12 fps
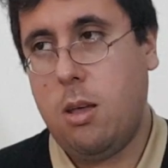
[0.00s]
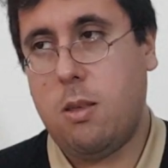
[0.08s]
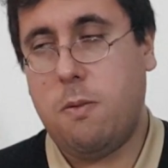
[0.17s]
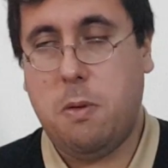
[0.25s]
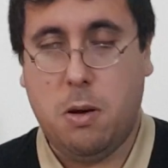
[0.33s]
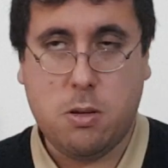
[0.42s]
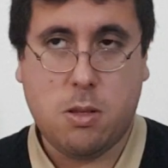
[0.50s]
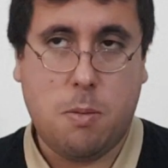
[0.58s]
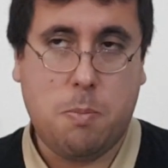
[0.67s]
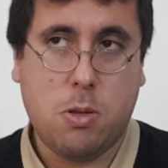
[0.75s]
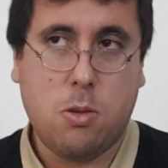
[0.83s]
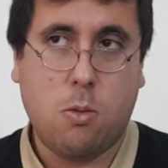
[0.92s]
The first
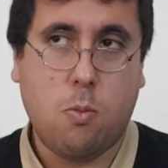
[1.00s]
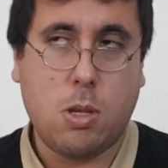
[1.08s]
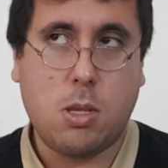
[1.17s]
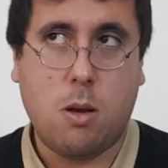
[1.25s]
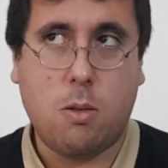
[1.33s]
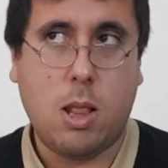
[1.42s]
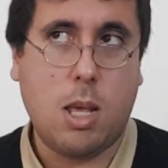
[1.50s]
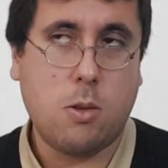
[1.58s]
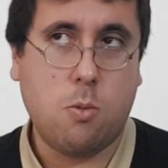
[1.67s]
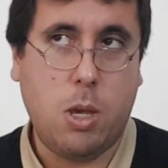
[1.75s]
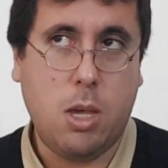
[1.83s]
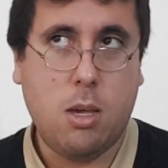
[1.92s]
episode was out
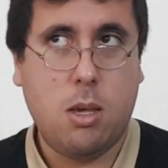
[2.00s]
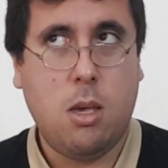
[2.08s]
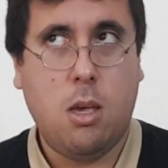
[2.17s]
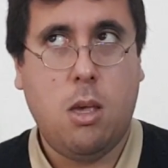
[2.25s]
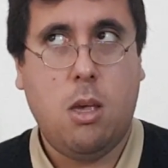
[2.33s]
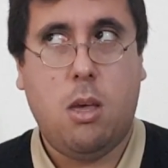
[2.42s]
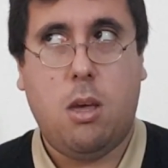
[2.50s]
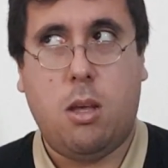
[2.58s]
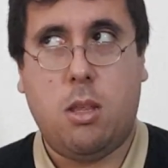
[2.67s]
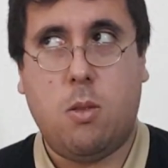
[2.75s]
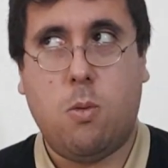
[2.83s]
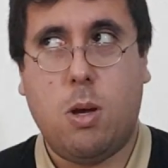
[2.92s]
last week,
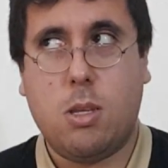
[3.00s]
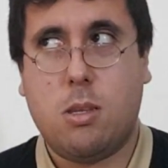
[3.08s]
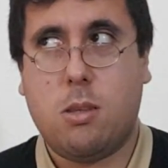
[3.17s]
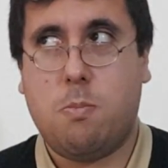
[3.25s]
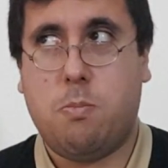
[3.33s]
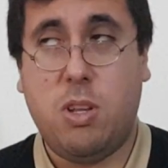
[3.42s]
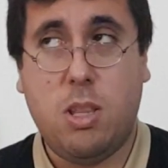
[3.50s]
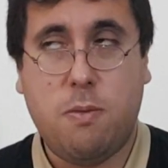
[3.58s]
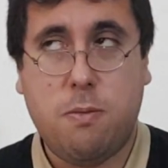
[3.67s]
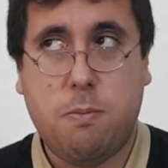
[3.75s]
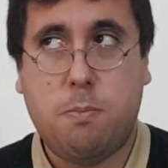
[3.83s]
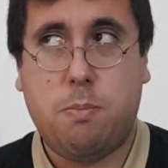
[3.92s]
and it was
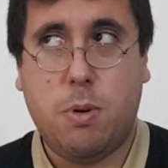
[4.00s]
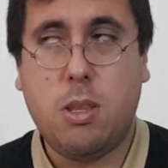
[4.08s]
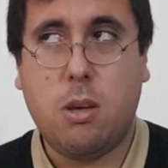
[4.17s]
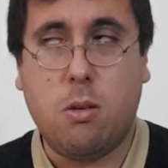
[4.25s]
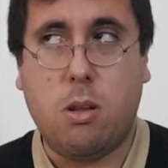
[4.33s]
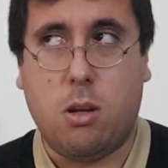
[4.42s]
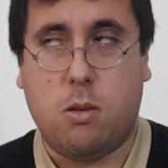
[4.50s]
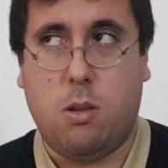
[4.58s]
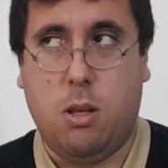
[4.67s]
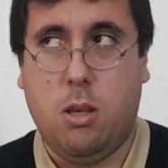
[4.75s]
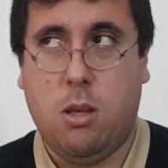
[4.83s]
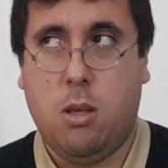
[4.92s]
pretty good
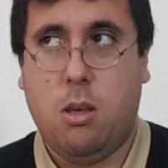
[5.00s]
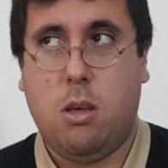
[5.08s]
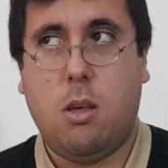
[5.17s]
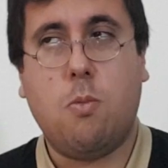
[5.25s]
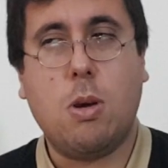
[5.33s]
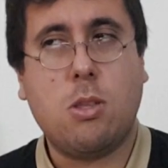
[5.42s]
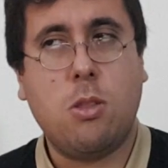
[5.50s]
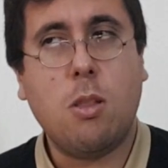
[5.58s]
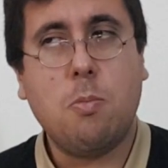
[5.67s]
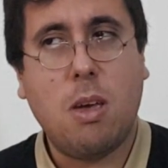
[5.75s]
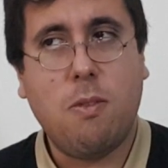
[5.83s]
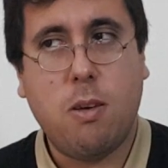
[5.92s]
actually. It was
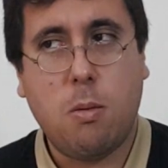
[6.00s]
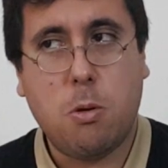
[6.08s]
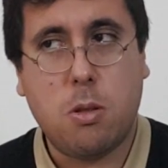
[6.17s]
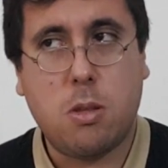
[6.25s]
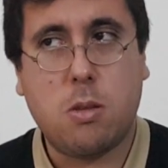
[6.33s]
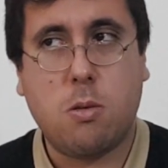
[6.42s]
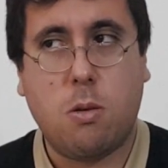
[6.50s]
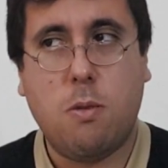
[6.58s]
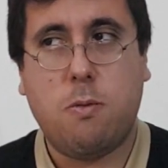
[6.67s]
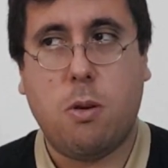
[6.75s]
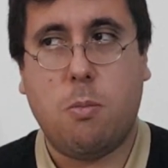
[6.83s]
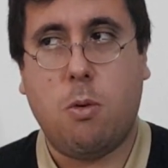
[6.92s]
not my favorite story
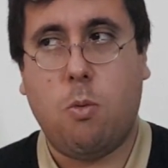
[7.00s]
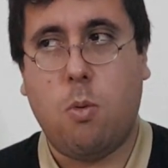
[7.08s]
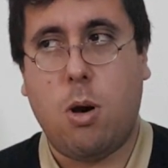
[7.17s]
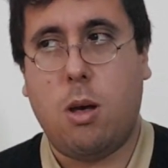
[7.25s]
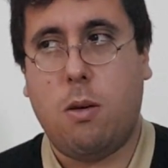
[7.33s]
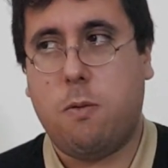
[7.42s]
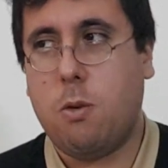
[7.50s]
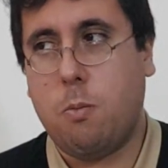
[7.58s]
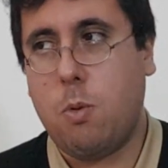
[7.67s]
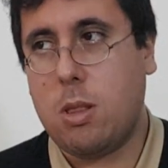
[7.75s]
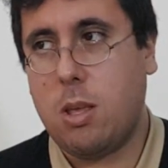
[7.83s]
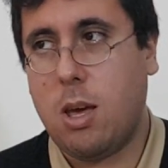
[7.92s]
from
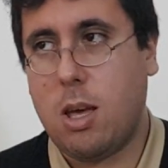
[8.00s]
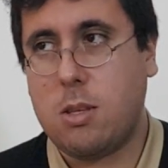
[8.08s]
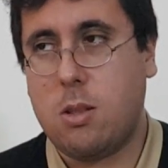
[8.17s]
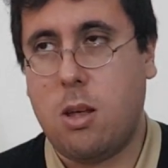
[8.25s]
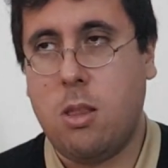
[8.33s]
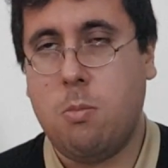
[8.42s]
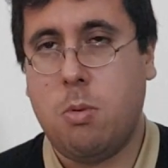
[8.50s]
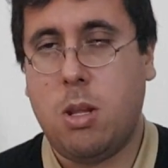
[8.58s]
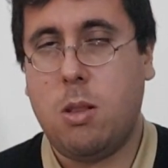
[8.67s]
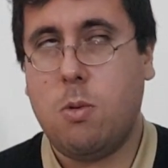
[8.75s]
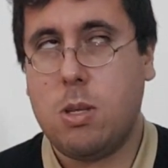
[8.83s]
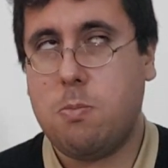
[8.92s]
what he has done, but
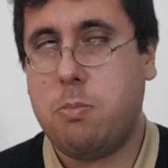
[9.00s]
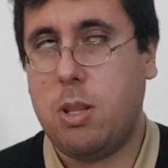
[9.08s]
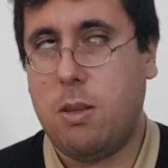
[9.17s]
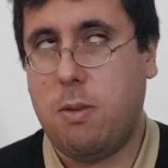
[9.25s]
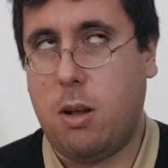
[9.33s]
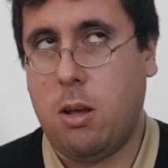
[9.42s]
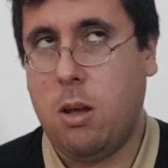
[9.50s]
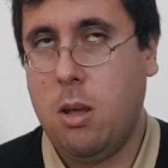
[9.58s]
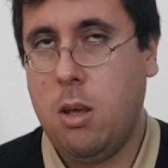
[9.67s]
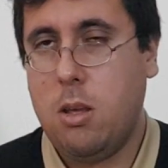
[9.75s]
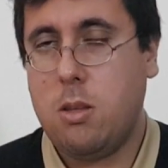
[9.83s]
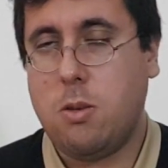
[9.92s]
it was pretty fun.
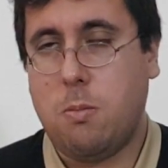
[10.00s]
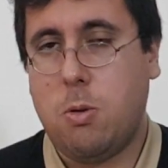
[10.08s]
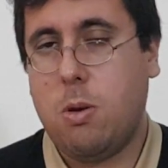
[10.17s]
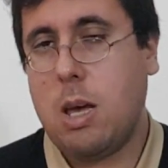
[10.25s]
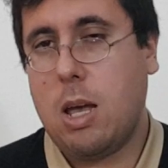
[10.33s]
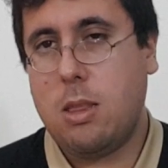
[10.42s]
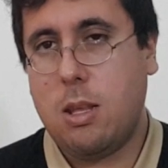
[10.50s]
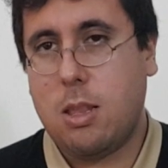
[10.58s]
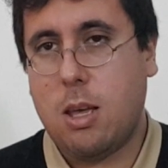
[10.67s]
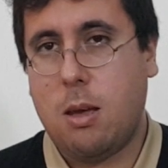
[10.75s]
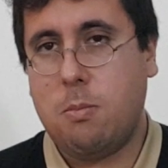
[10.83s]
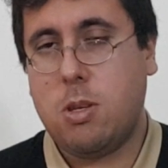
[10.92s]
So if you had the
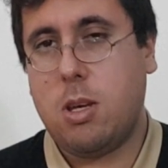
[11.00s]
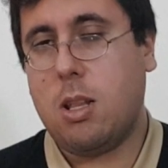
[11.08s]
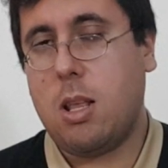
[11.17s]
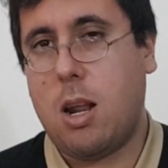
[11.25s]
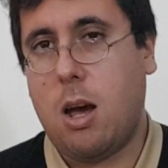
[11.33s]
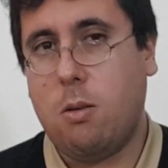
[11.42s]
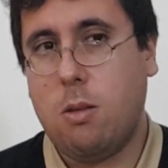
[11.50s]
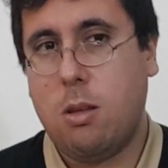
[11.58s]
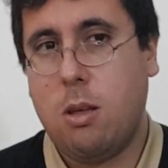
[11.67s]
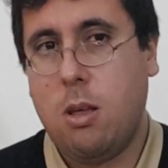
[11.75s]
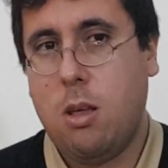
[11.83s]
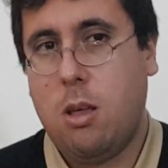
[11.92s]
time, check that out.
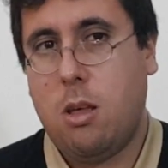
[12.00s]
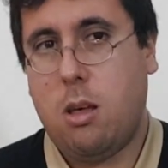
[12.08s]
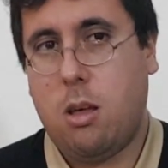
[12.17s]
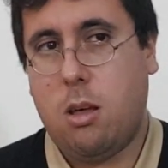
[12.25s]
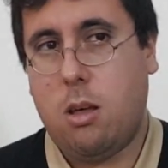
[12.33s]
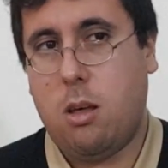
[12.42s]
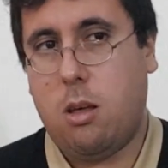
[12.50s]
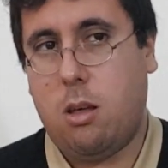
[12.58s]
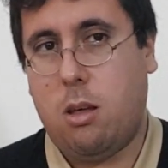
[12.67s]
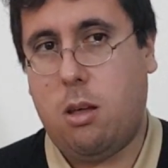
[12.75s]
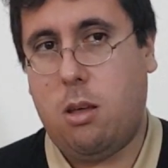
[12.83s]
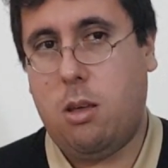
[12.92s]

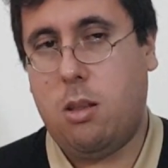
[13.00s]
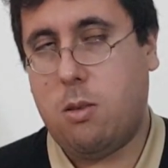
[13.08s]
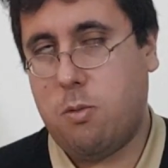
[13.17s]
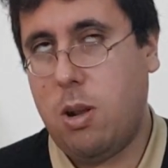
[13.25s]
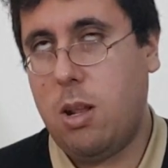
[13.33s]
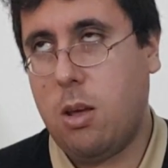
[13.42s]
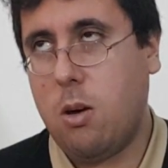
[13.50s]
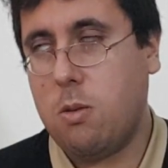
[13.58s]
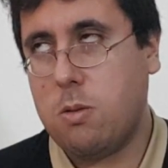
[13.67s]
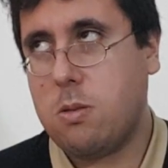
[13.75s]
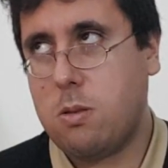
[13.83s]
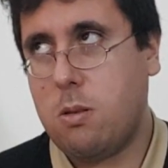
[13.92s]
It really
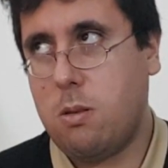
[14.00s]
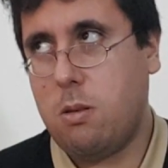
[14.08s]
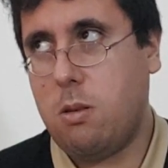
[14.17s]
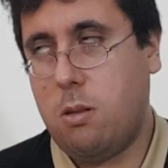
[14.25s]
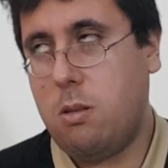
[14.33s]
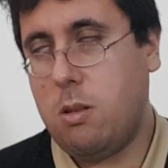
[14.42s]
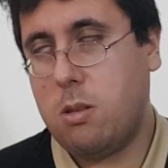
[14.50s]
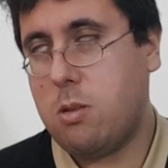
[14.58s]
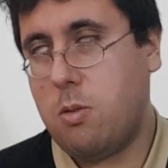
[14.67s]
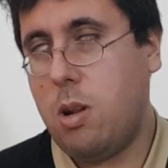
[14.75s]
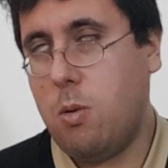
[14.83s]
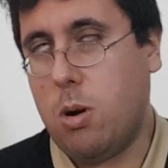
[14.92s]
goes. It's
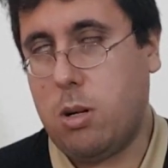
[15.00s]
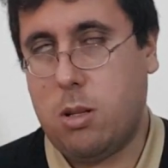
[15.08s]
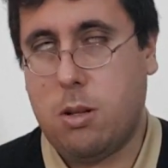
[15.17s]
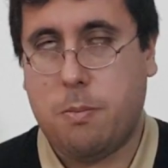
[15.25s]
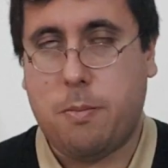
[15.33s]
really worth it.